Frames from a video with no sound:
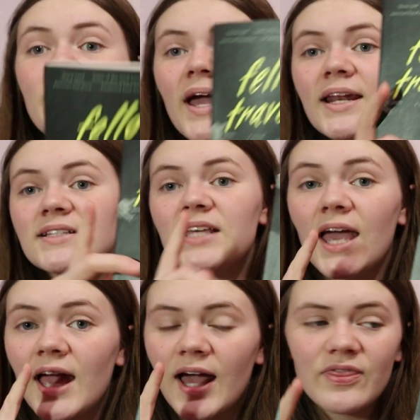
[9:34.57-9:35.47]
And
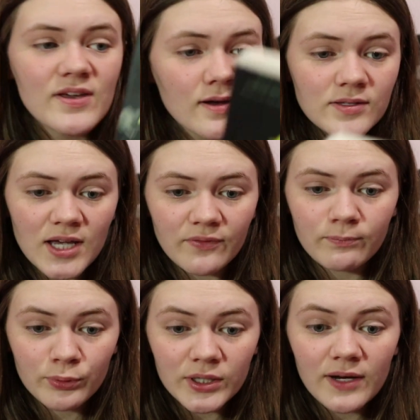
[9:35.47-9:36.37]

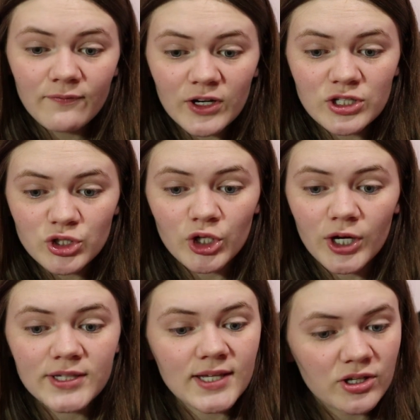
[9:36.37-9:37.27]
I'm pretty freaking sure
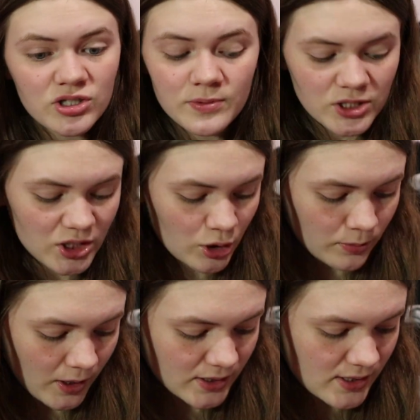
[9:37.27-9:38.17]
it's
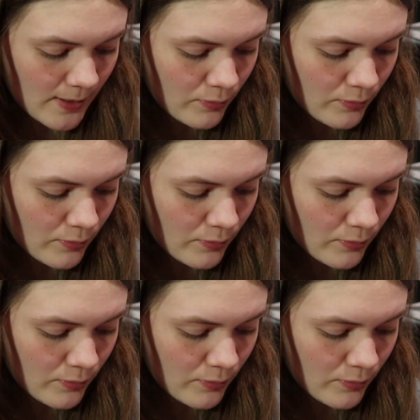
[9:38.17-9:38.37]
LGBTQ+.